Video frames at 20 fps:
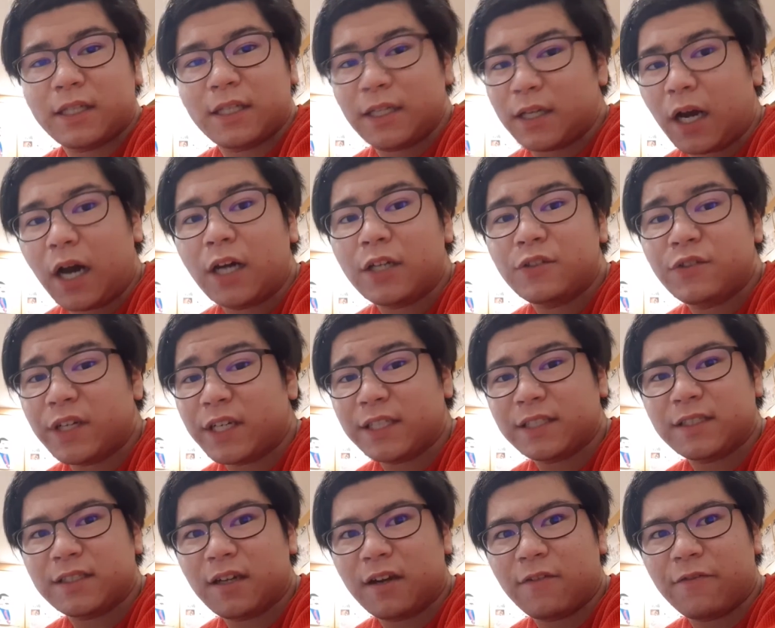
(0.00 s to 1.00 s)
the
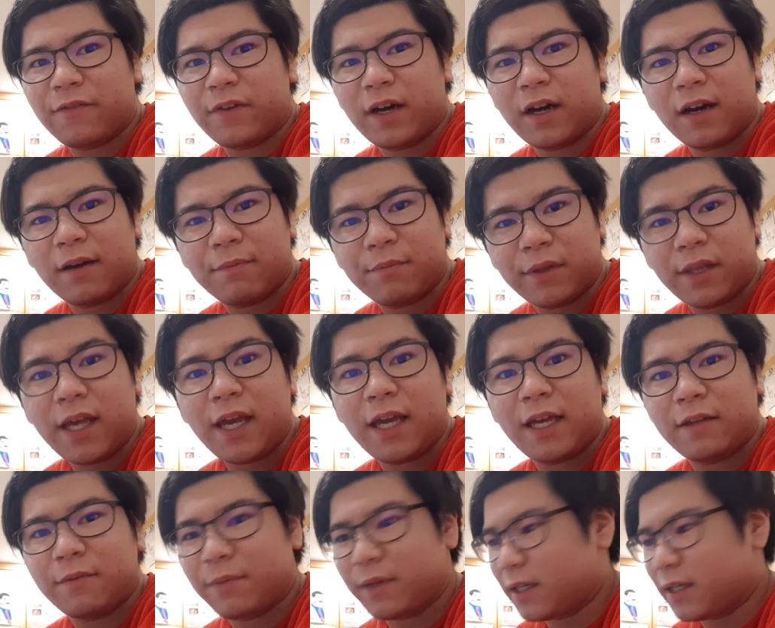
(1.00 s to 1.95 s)
contrast of Blade,